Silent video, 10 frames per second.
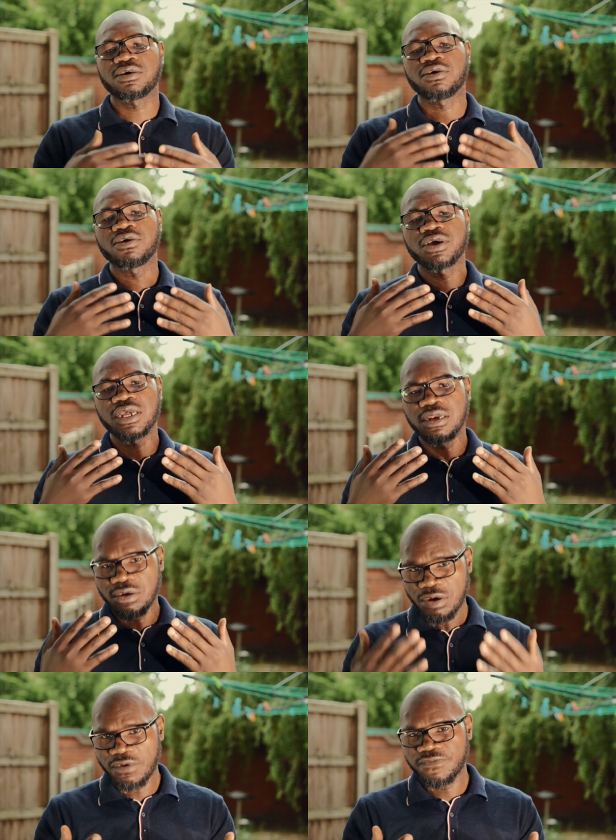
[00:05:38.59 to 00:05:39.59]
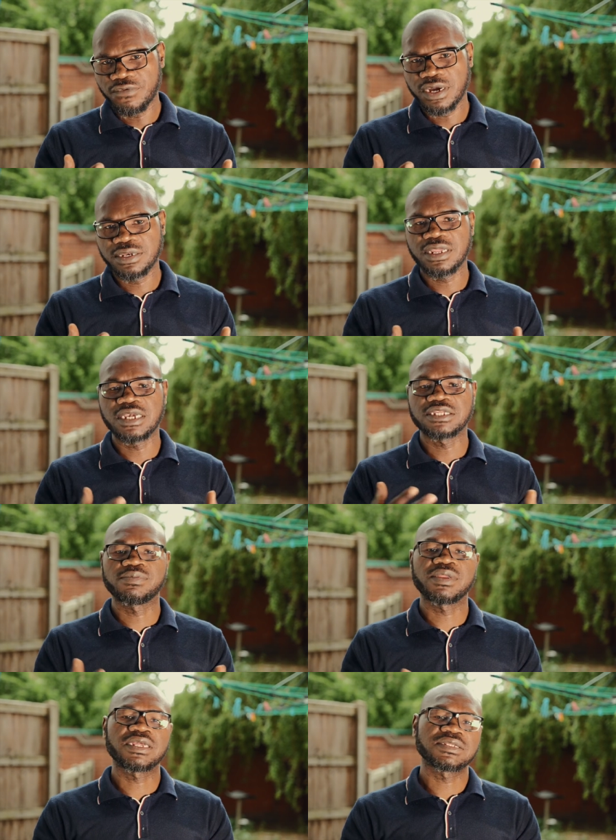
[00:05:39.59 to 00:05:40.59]
or a loved one
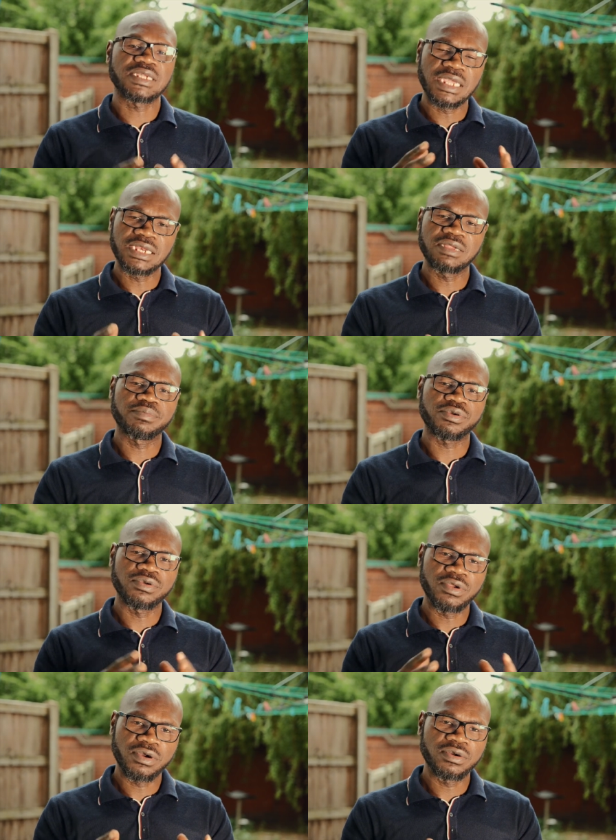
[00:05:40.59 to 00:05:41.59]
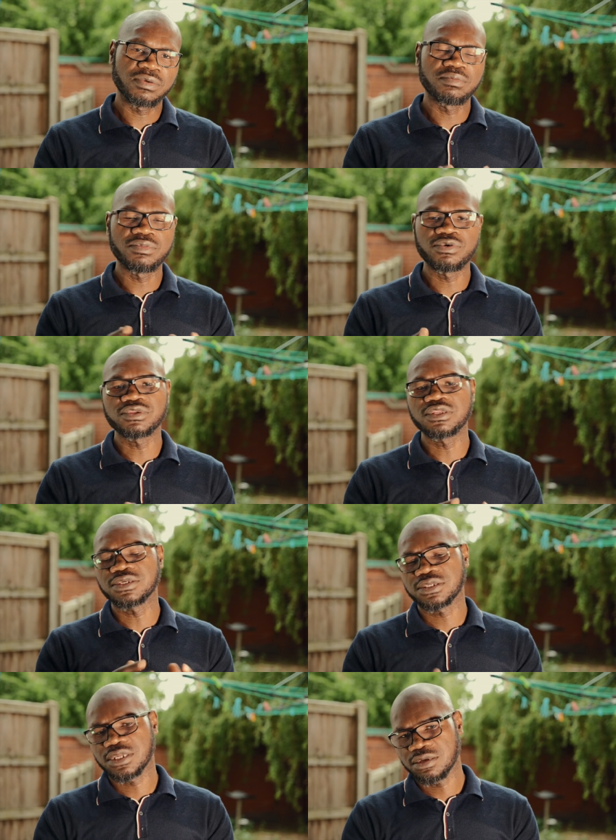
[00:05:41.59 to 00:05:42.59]
experience any prolonged mood
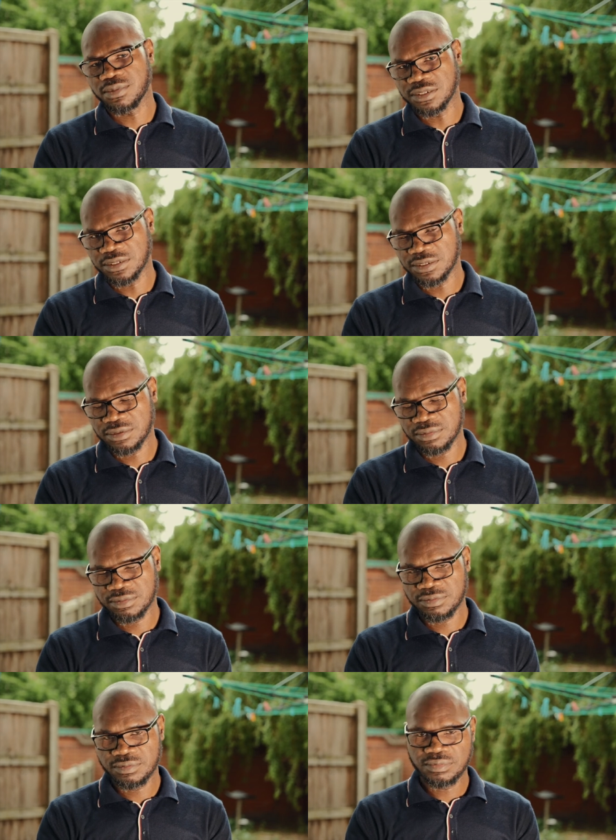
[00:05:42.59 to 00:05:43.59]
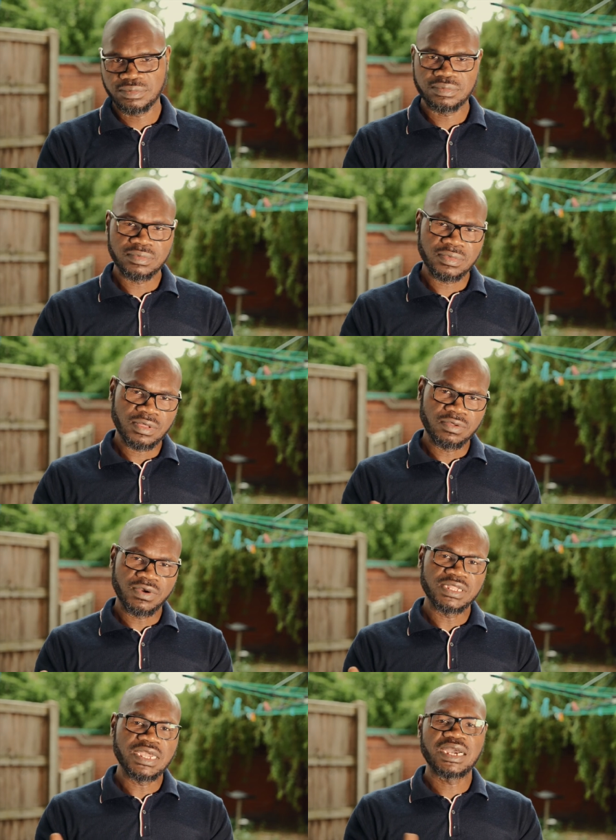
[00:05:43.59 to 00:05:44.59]
disturbance.
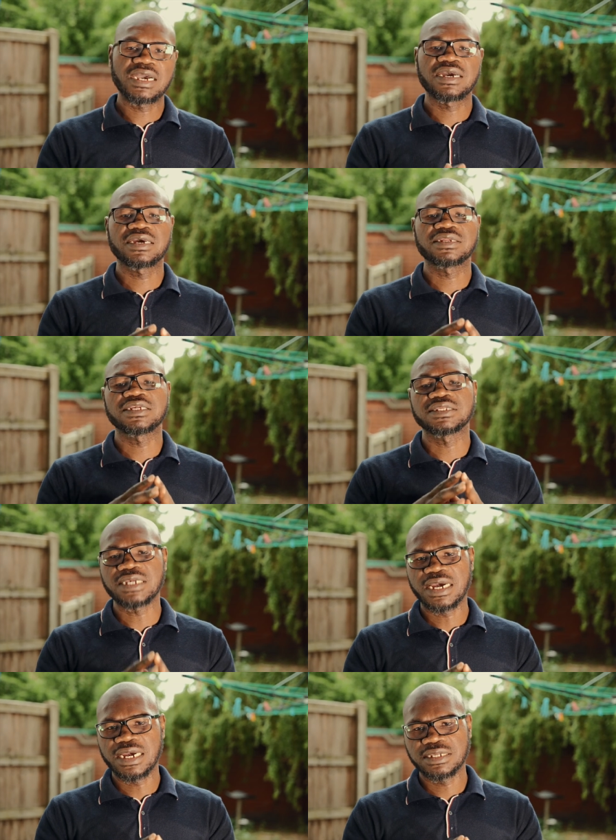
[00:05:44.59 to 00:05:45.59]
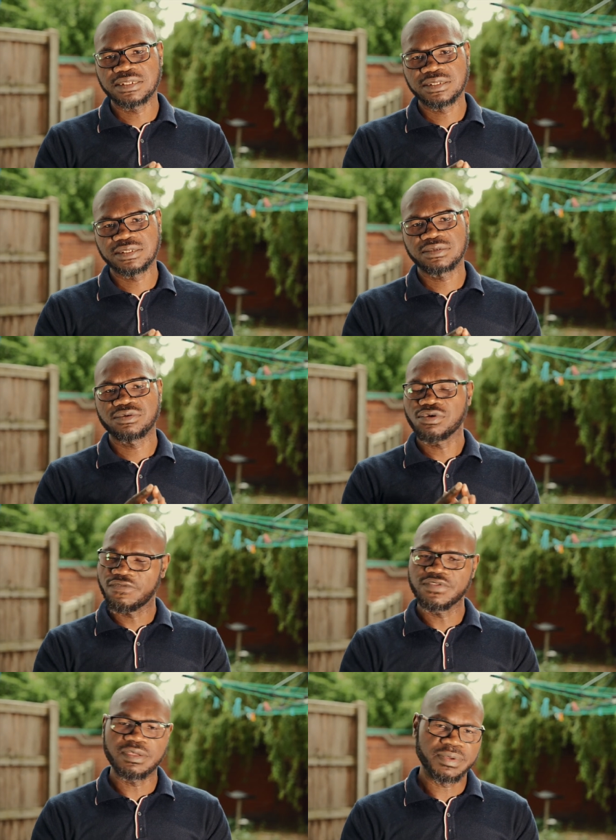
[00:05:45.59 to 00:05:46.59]
What are the signs
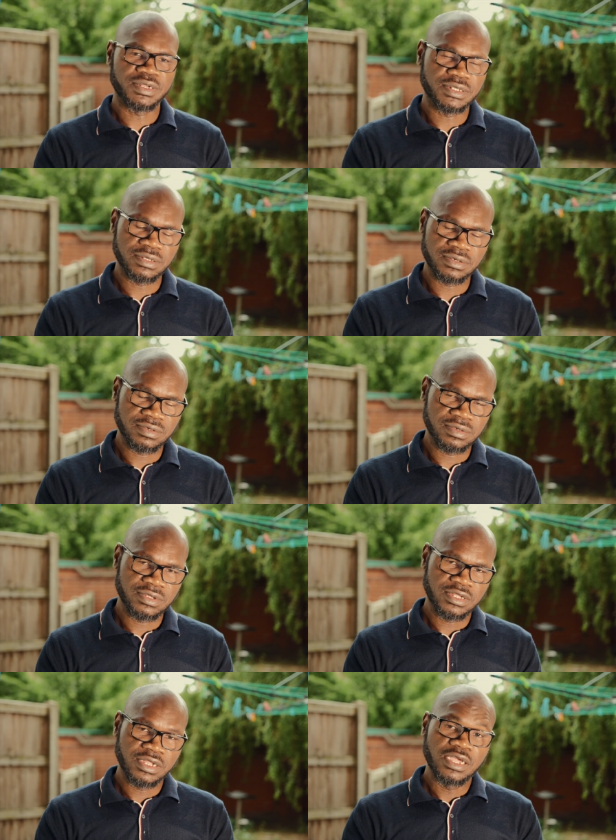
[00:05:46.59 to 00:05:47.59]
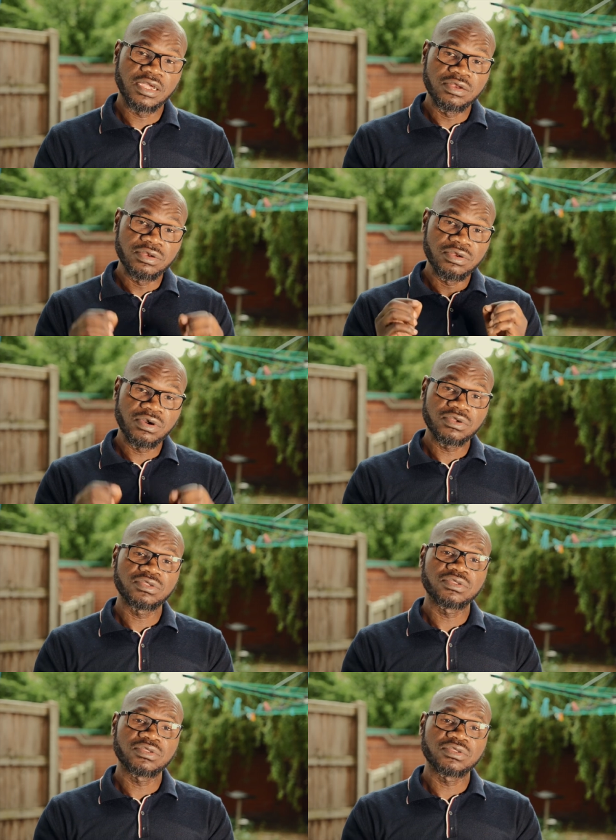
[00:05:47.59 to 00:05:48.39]
of depression? Not